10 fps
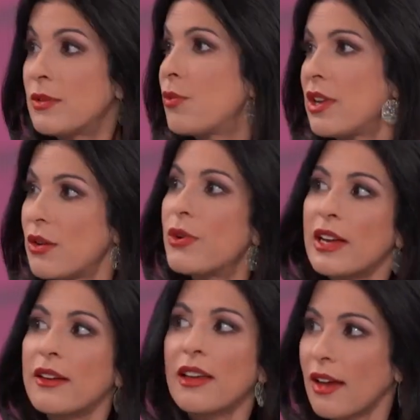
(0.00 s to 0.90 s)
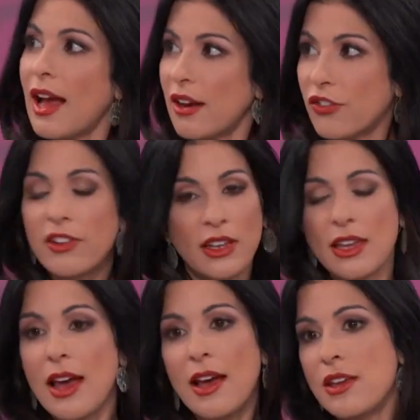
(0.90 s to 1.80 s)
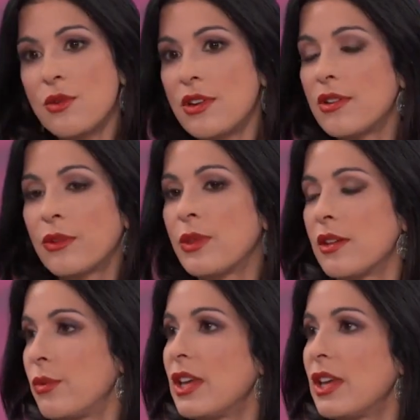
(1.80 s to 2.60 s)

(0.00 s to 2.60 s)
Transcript: it's pretty quick. So you actually, yeah, you would okay. notice within